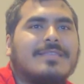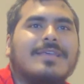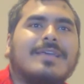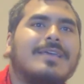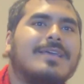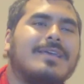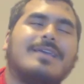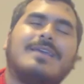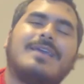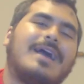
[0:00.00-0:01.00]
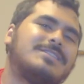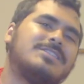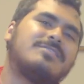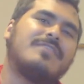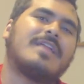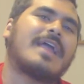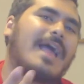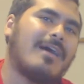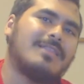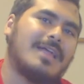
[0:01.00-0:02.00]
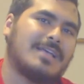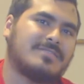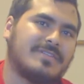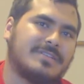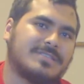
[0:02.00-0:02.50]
And I just feel like Outlast,